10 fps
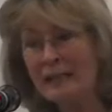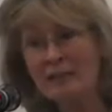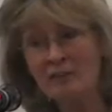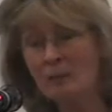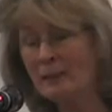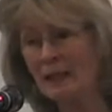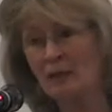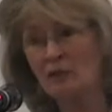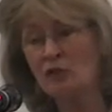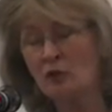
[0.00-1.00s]
said to me,
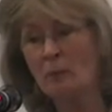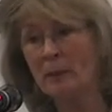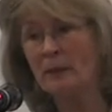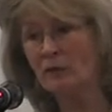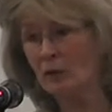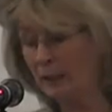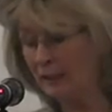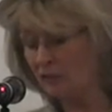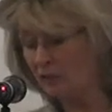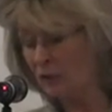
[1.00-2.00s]
Kathy, stop being so
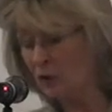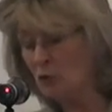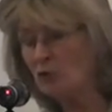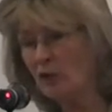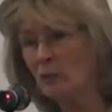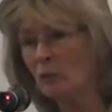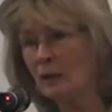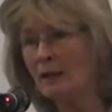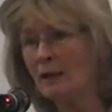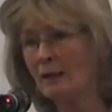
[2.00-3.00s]
negative. You don't
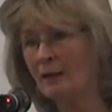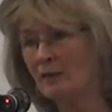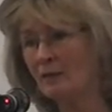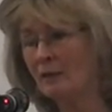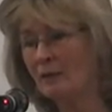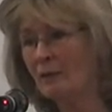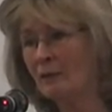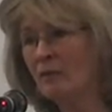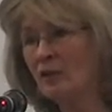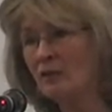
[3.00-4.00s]
realise
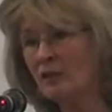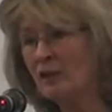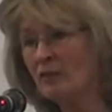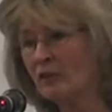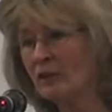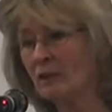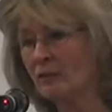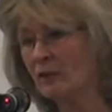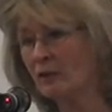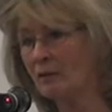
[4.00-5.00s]
this is
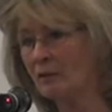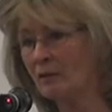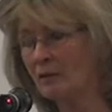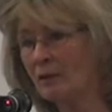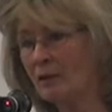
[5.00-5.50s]
significant.